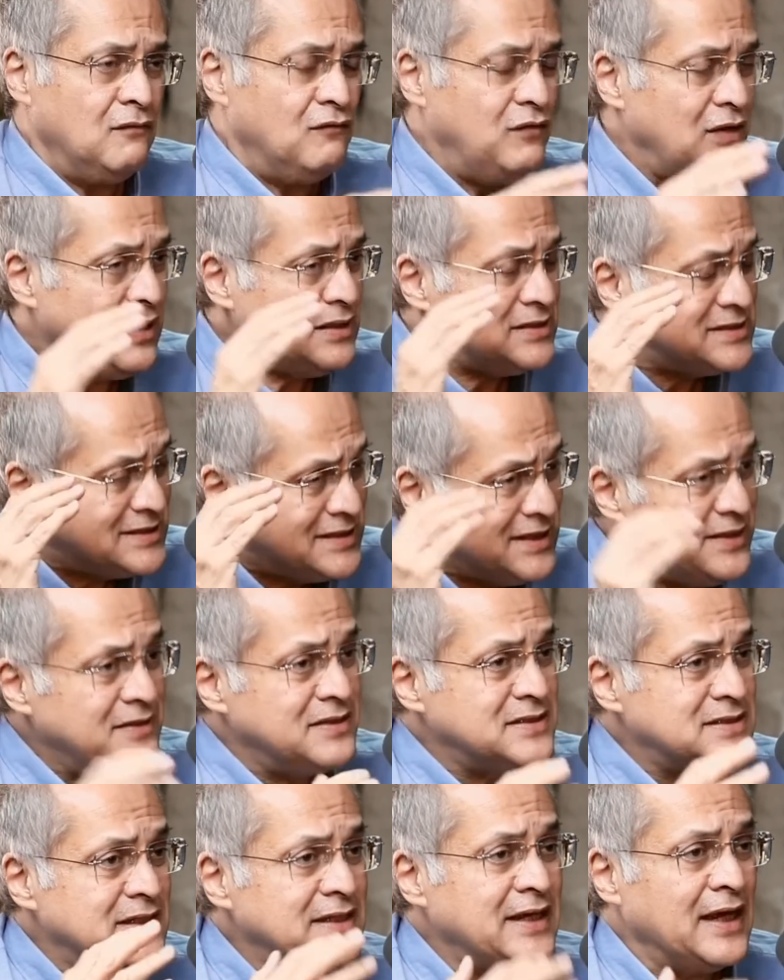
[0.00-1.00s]
will
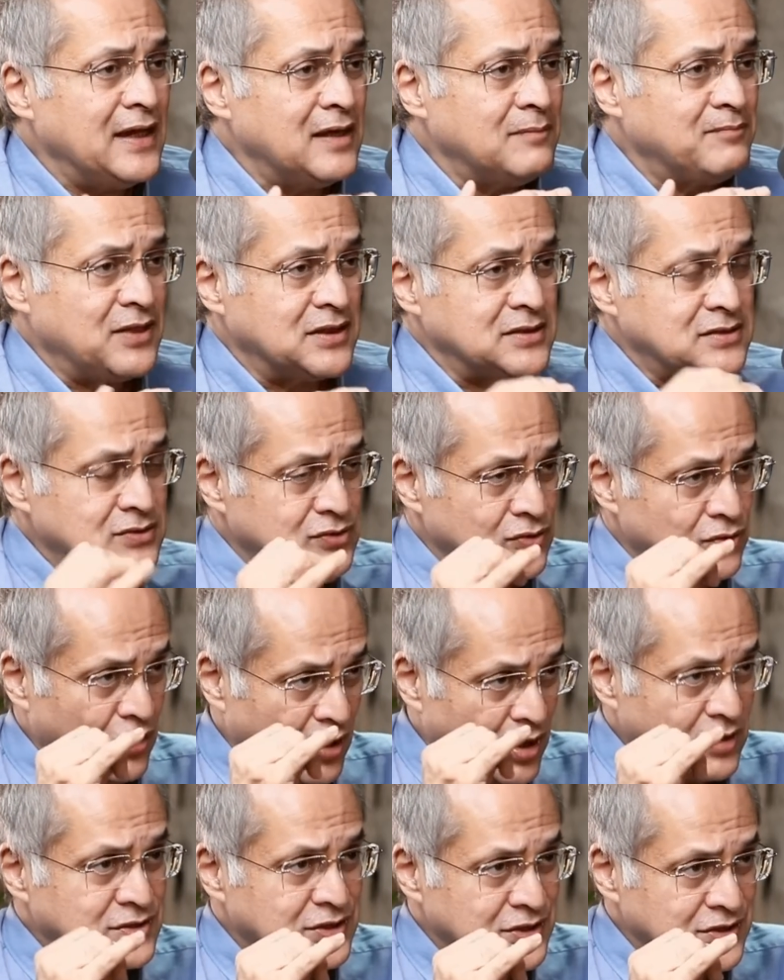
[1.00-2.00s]
seriously help us. So
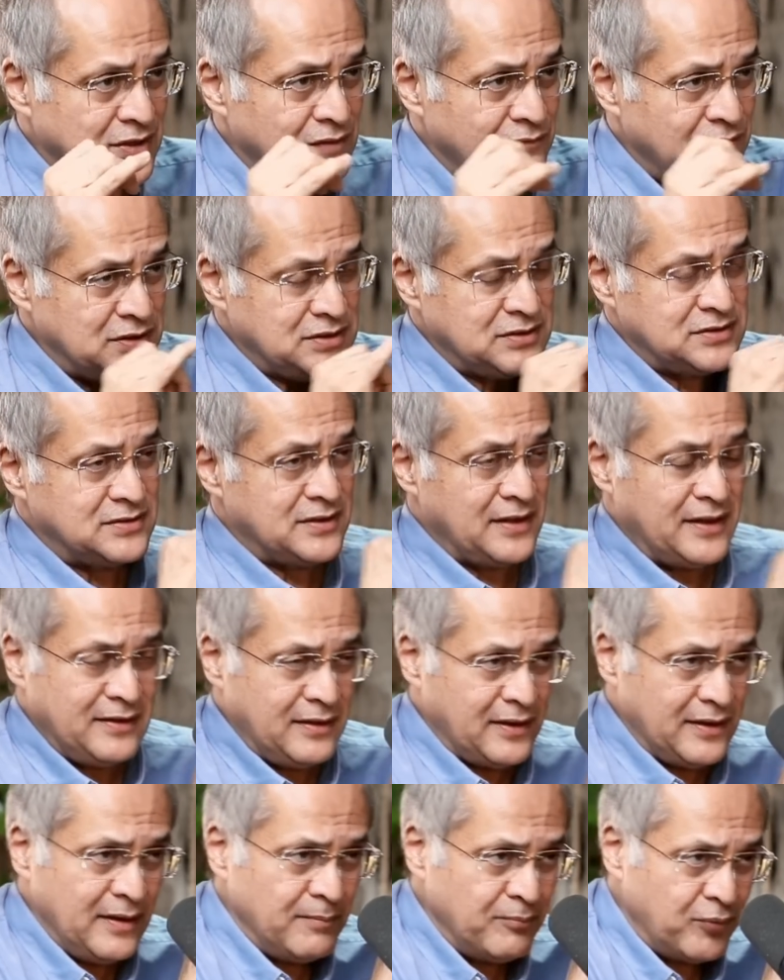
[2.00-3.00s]
oxygen, which is
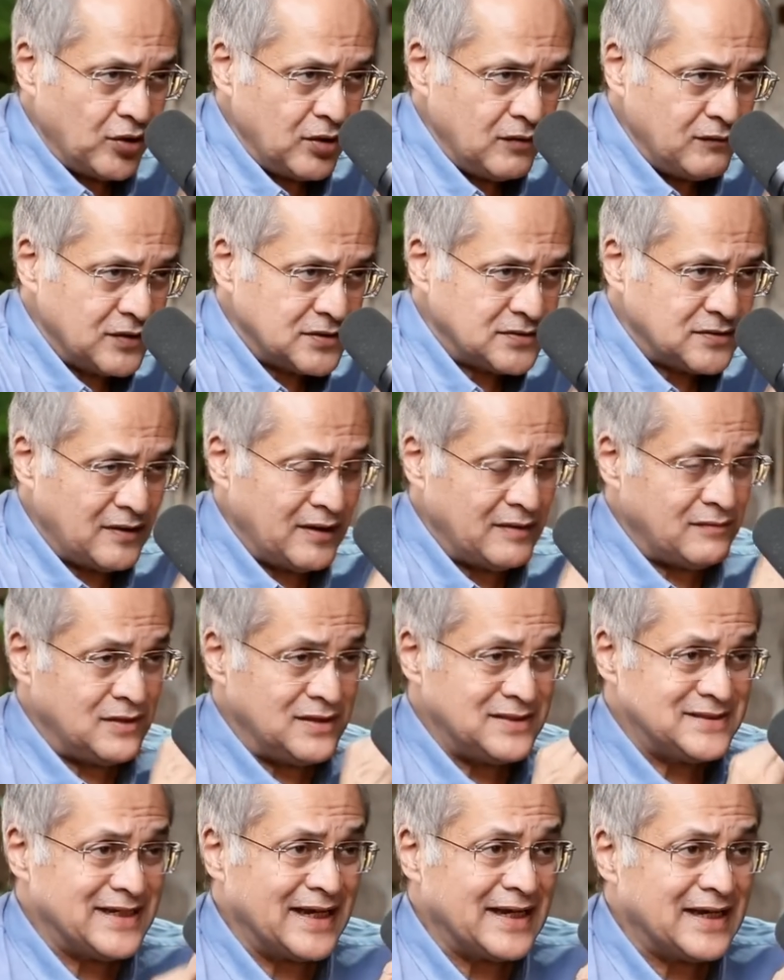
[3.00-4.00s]
important for
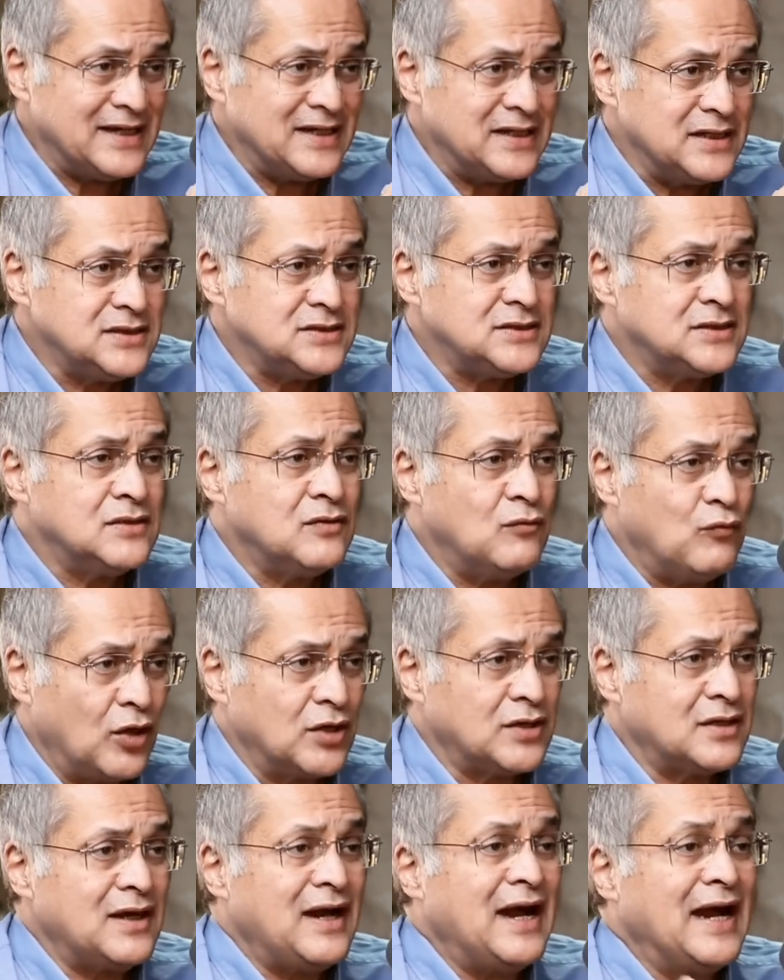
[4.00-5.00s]
survival. Second is
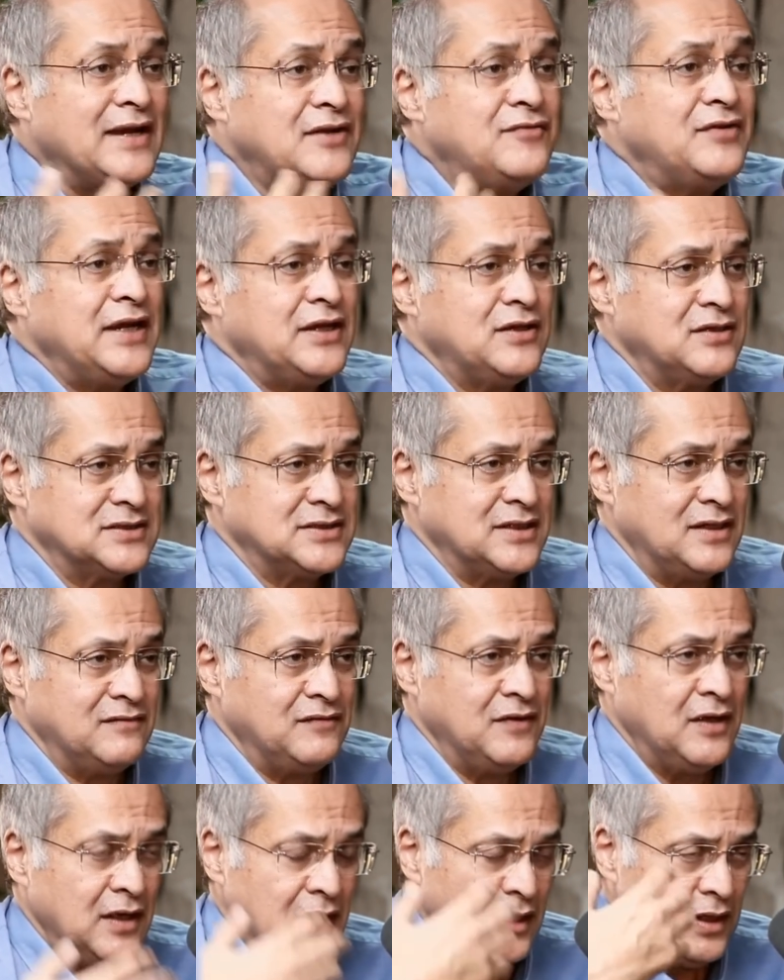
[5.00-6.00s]
water. Hydrate
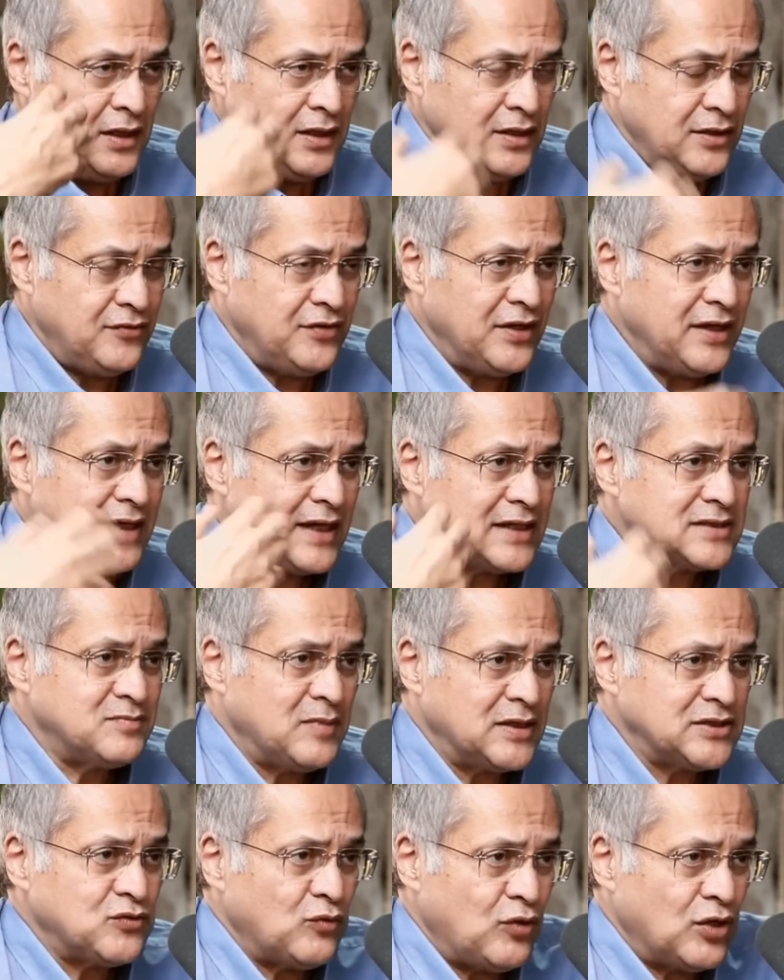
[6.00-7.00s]
yourself. Drink as
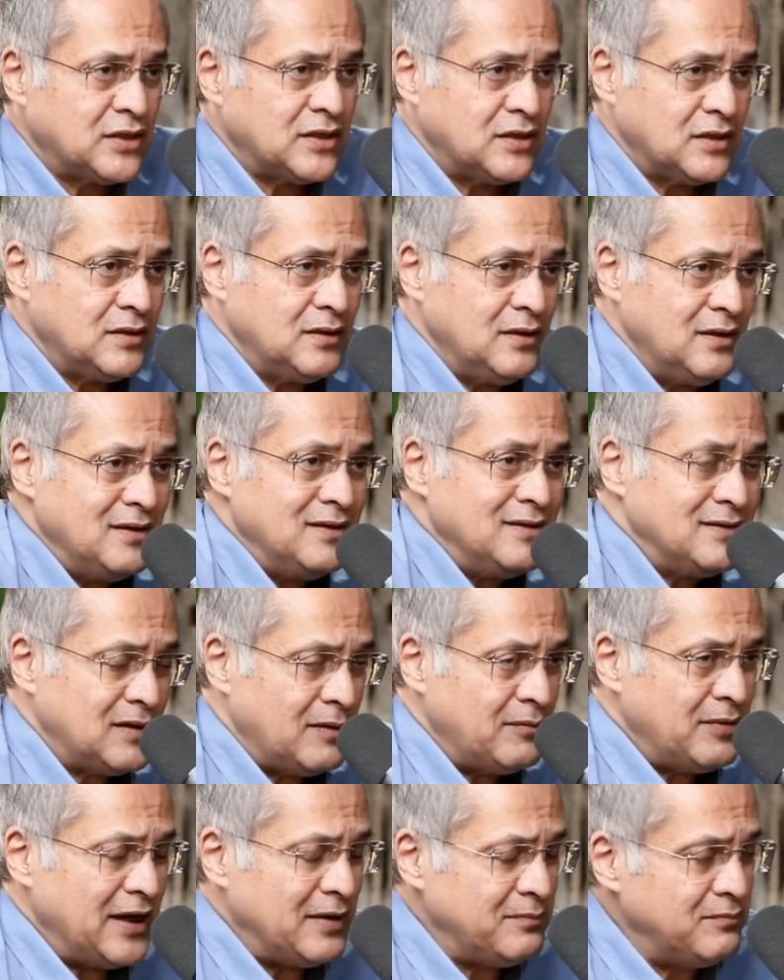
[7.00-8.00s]
much water,
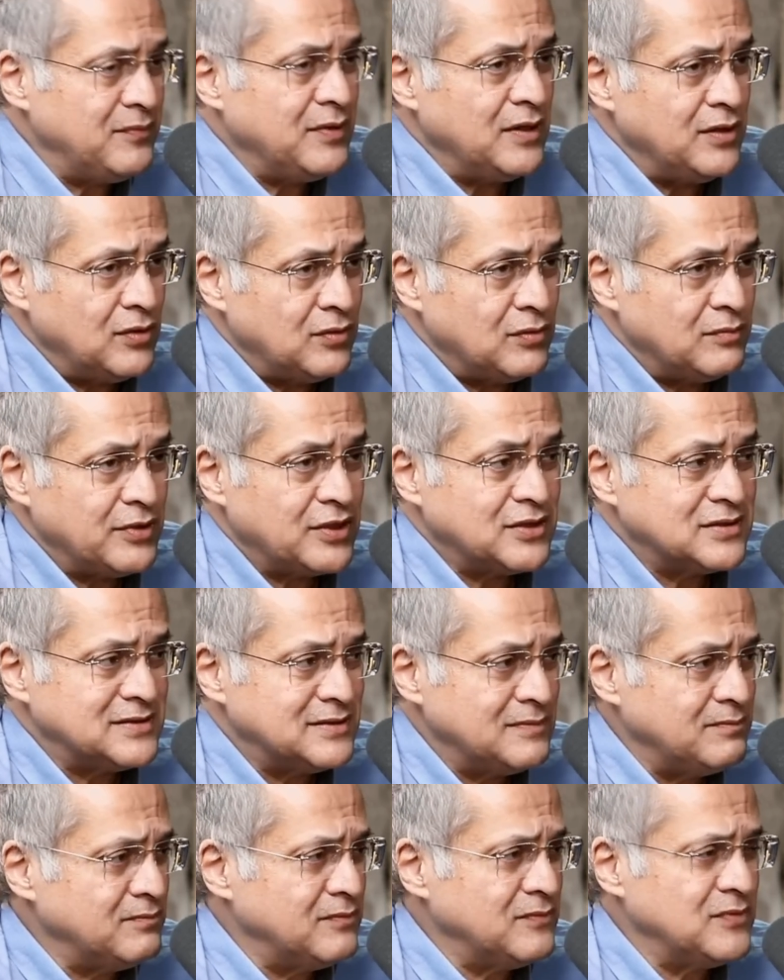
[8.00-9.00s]
you know, because
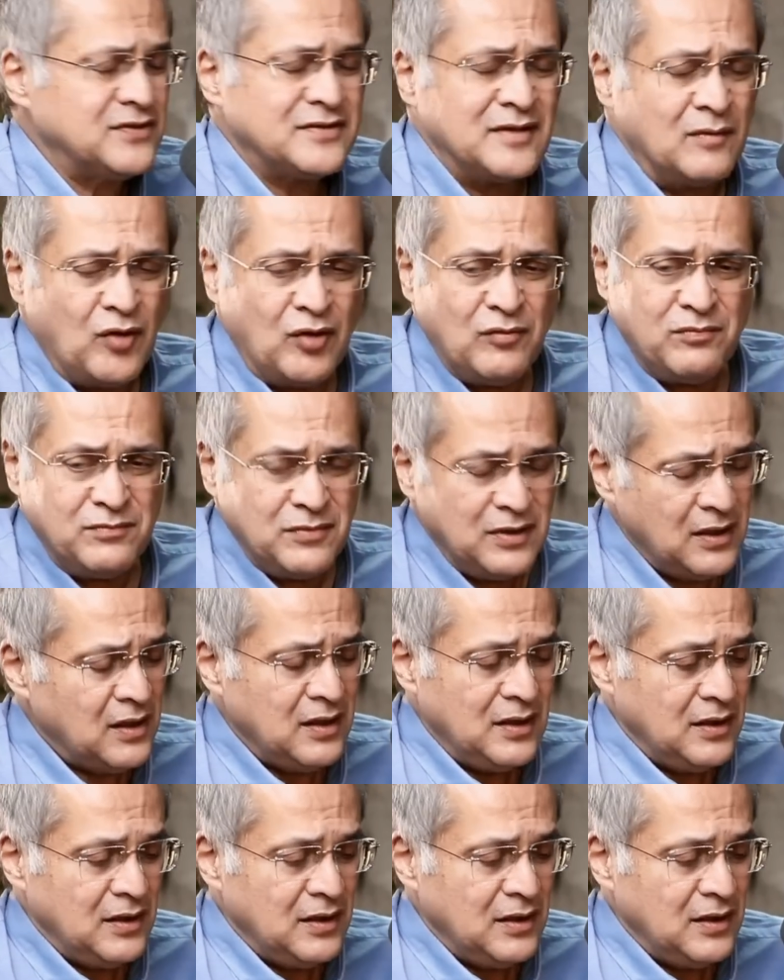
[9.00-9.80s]
somehow